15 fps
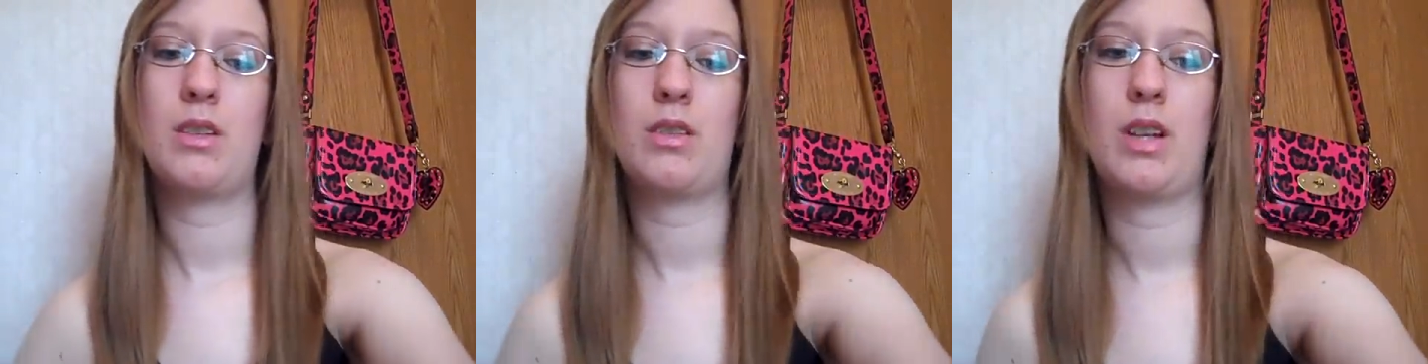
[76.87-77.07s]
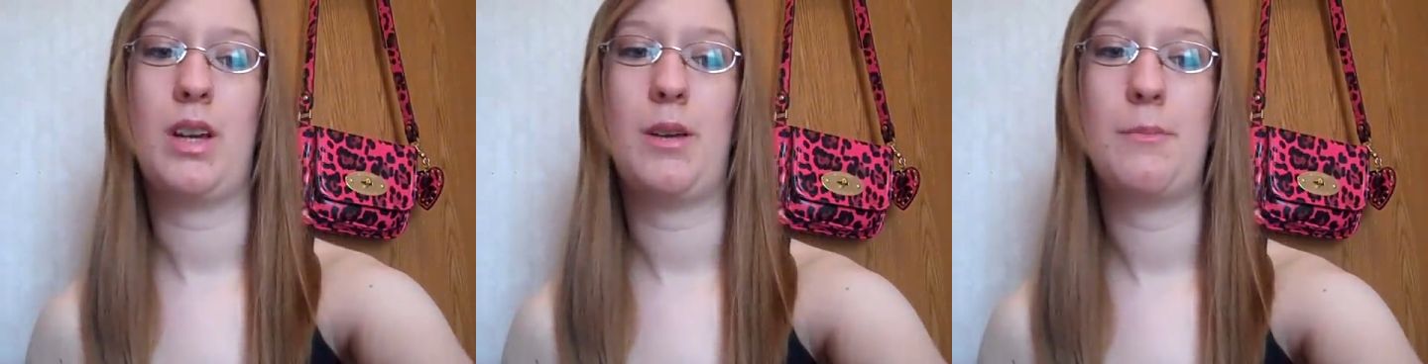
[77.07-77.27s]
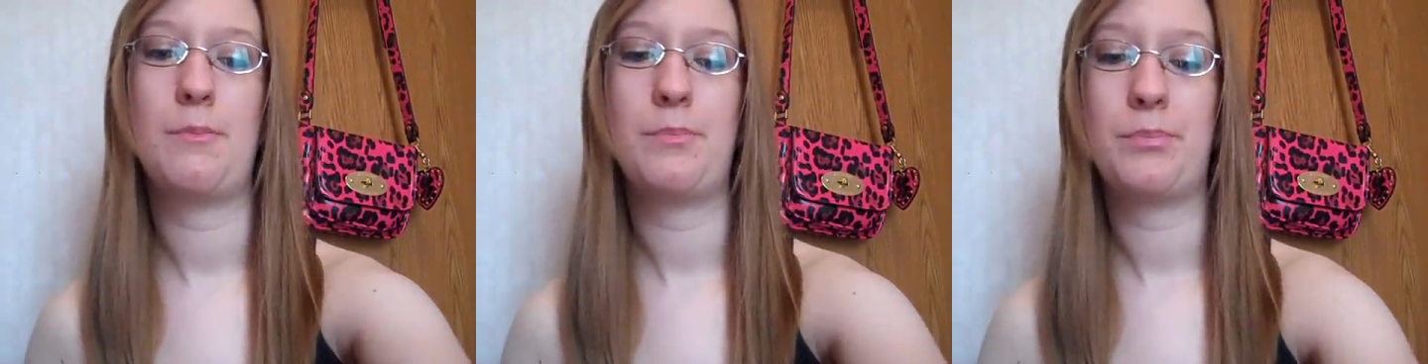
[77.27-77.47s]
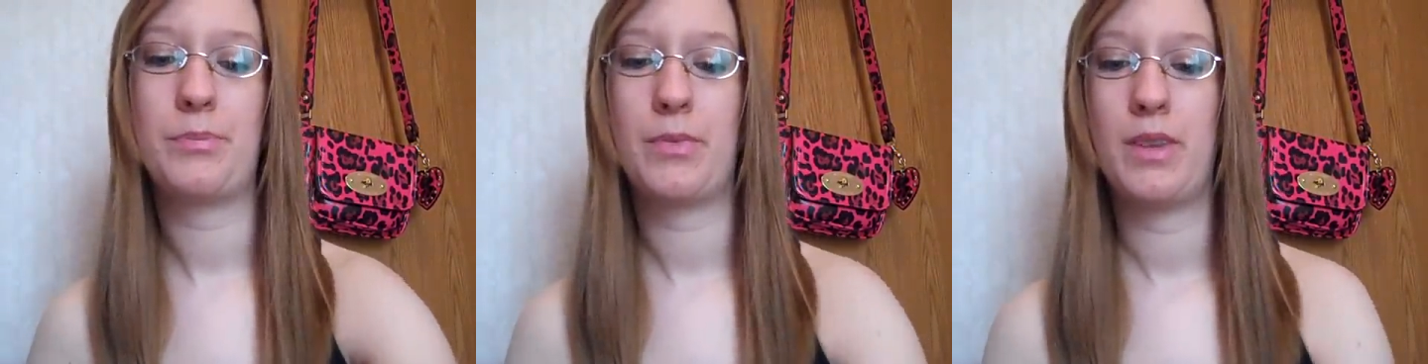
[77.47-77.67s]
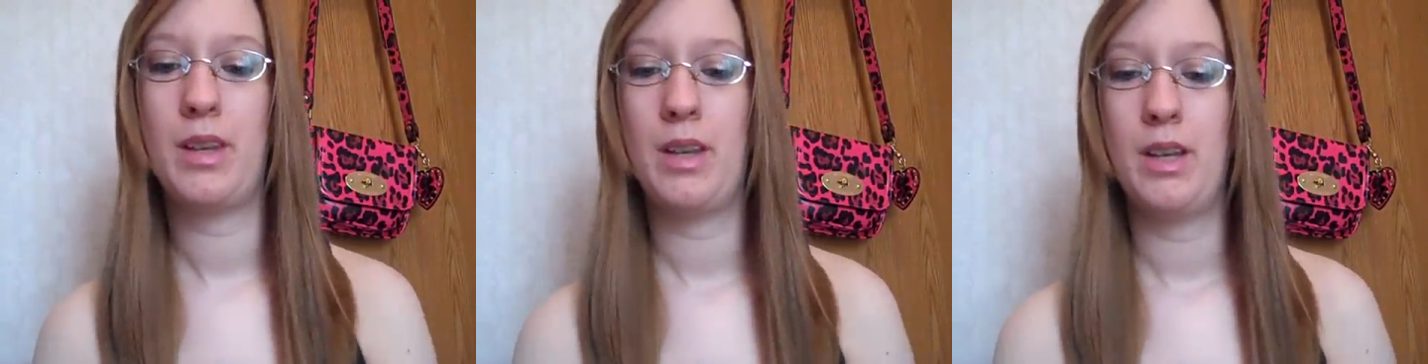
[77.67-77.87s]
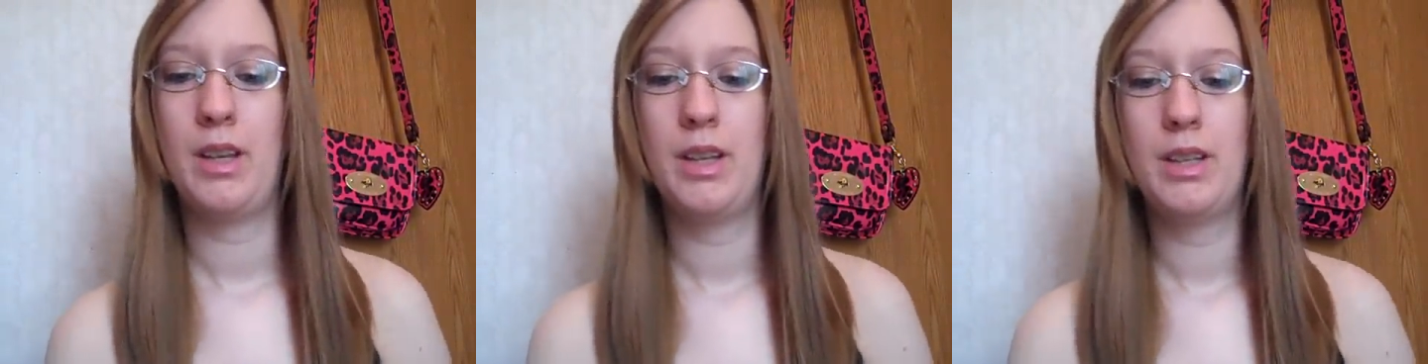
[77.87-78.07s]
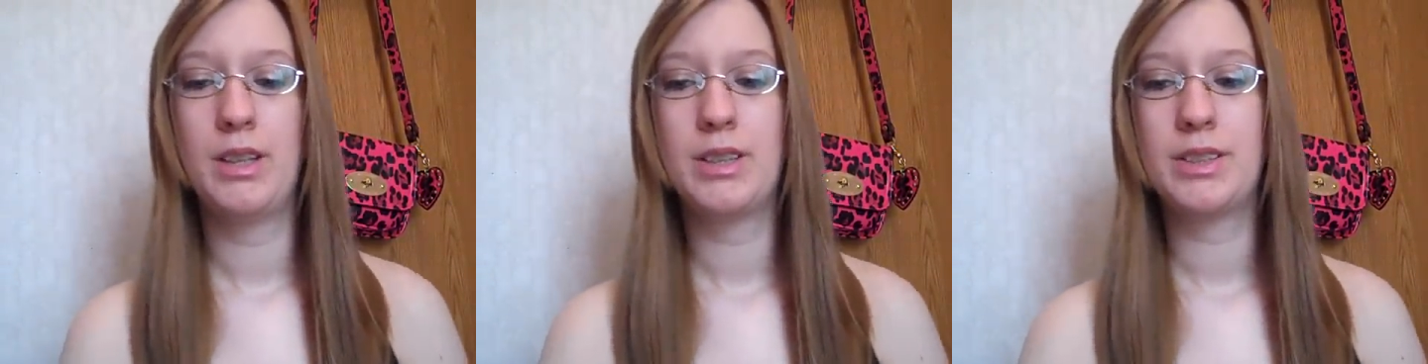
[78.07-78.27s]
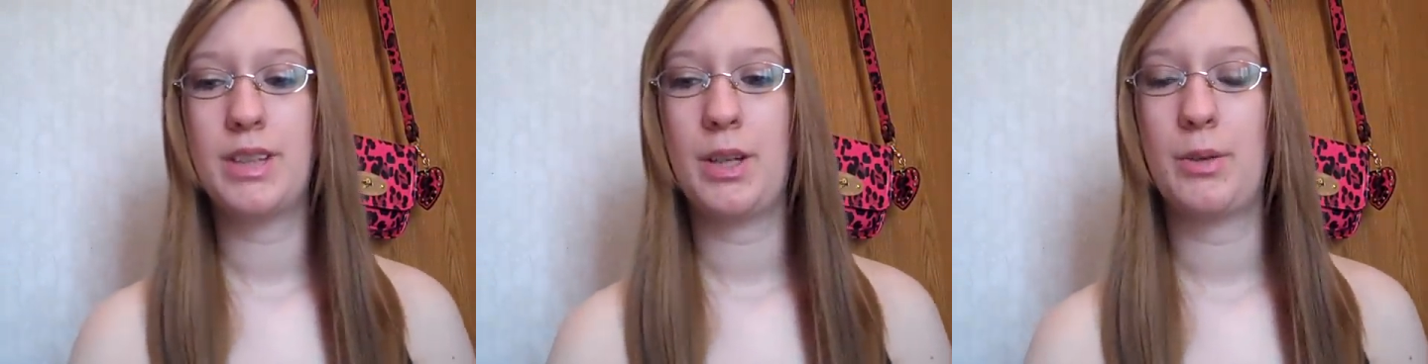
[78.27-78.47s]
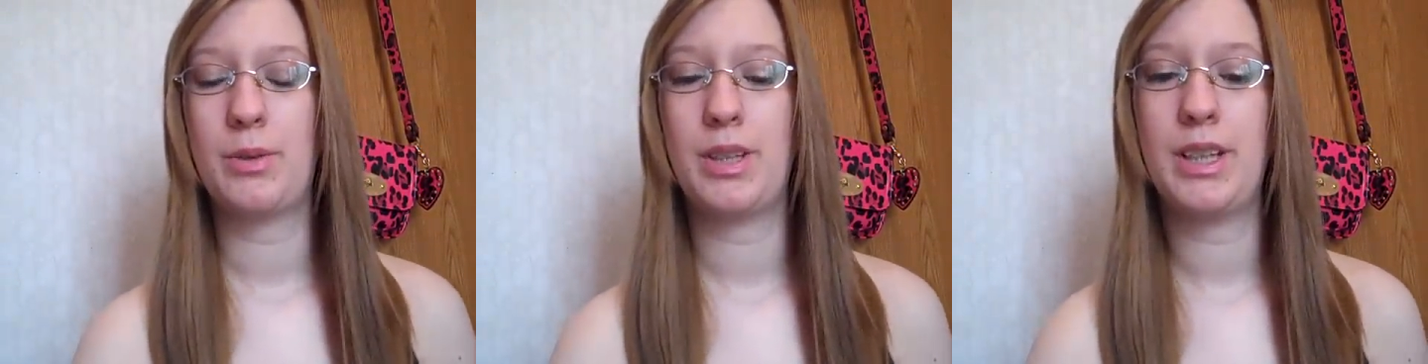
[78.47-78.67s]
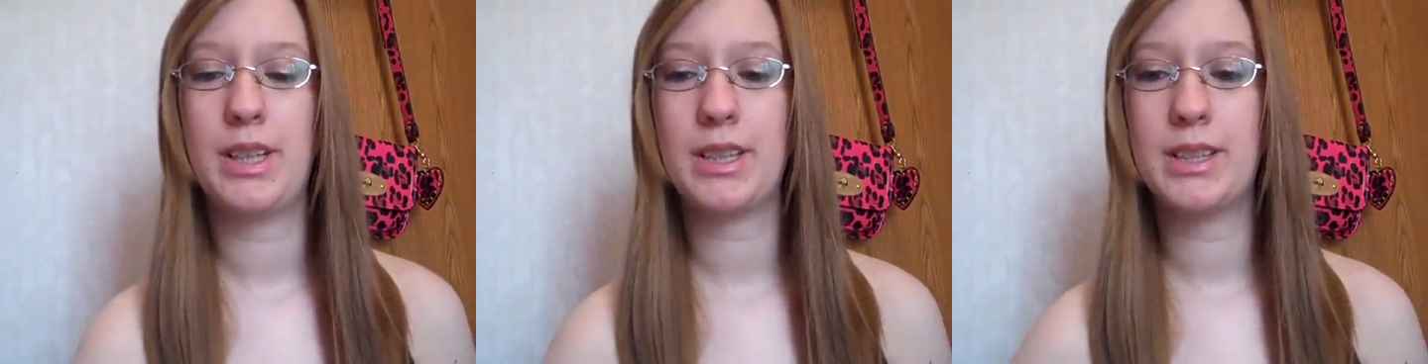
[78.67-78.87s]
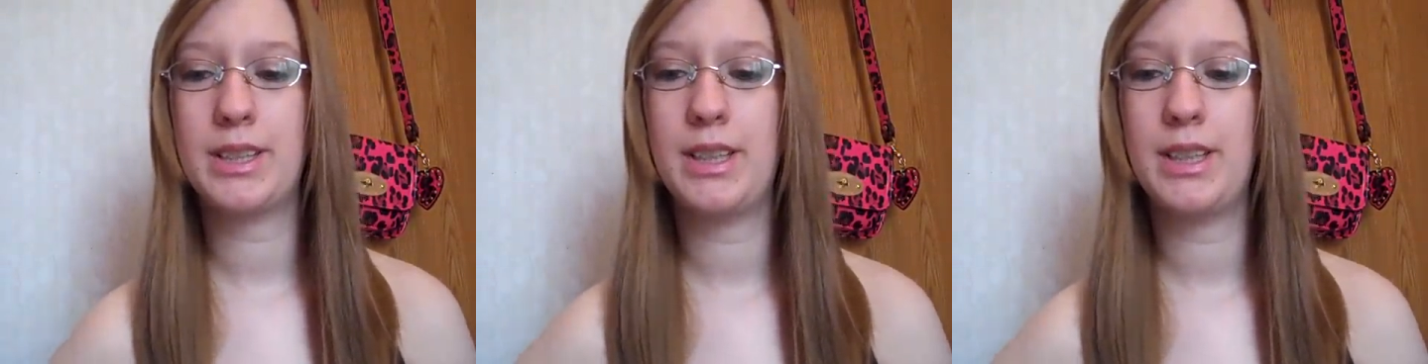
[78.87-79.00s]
Okay. So the next